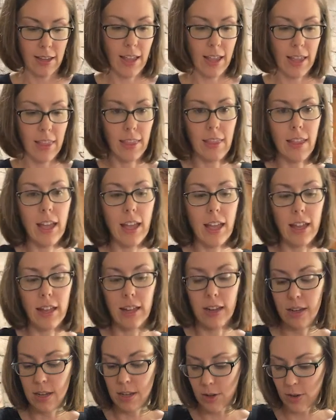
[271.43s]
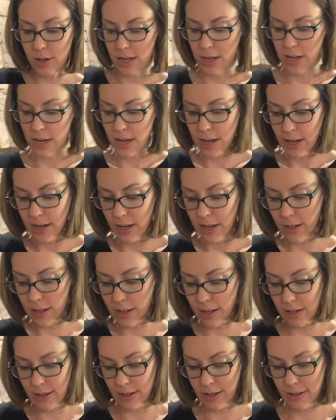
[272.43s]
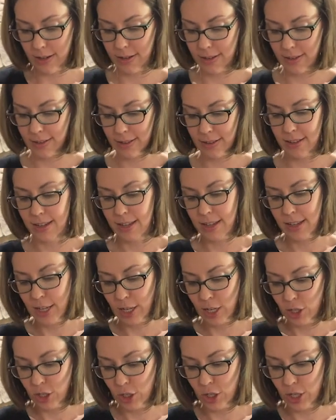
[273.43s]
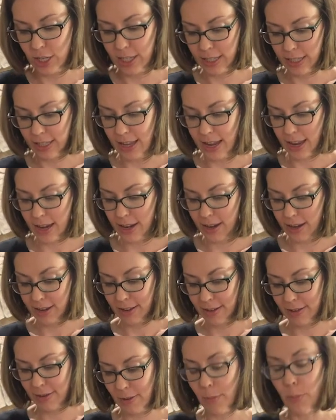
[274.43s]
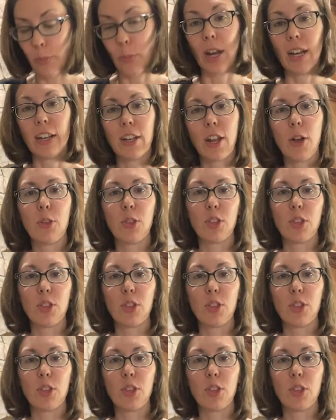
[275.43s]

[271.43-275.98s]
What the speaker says: And then you can knead it just like bread dough.